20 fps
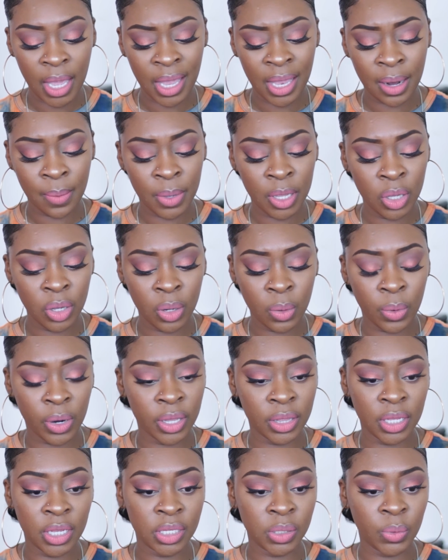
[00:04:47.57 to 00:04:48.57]
And I mean, you can
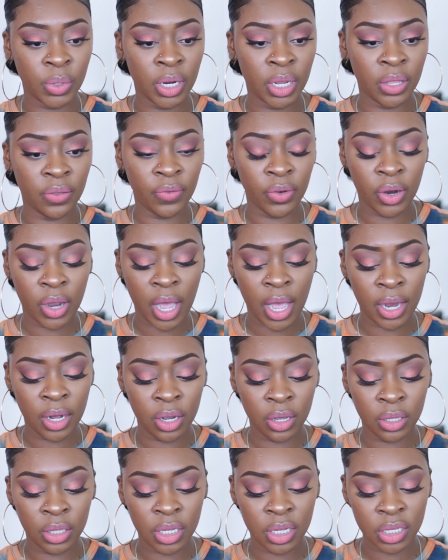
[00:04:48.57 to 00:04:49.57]
wear these whenever. I
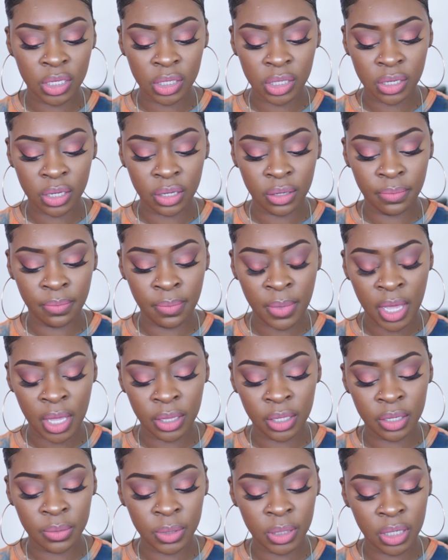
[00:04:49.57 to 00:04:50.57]
know these
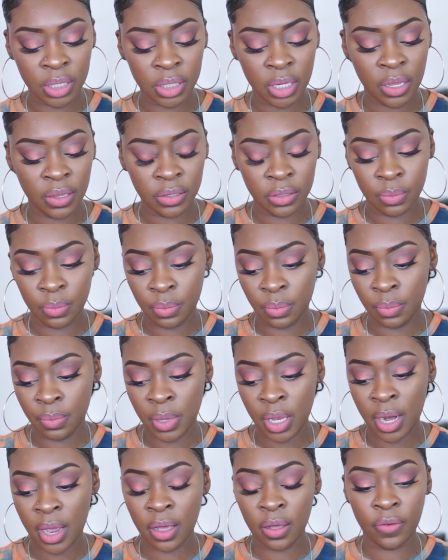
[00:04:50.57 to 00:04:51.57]
matte lipsticks has
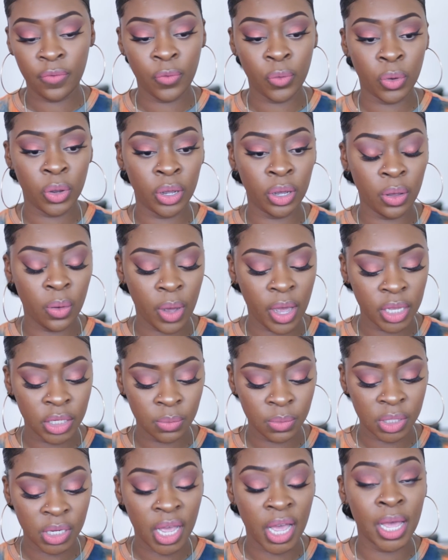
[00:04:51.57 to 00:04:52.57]
been out for quite
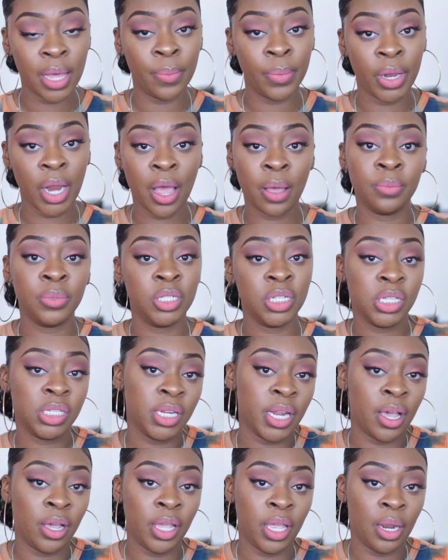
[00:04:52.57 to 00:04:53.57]
some time, but I'm just
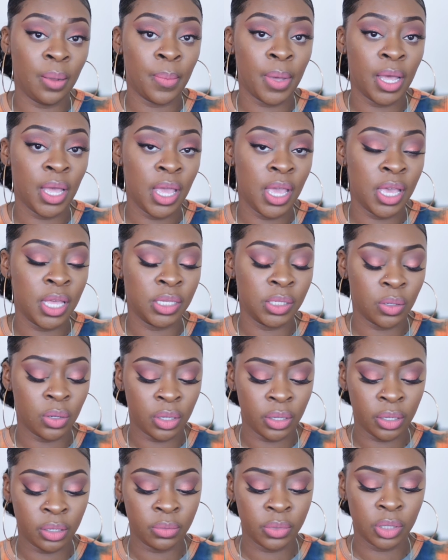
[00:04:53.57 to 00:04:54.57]
now getting my hands
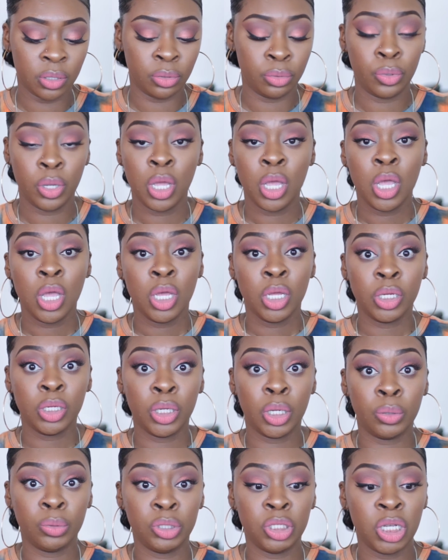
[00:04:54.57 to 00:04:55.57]
on them, so
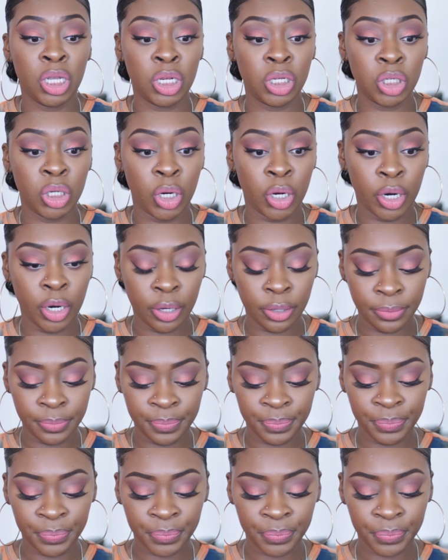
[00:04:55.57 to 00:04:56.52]
don't judge your girl.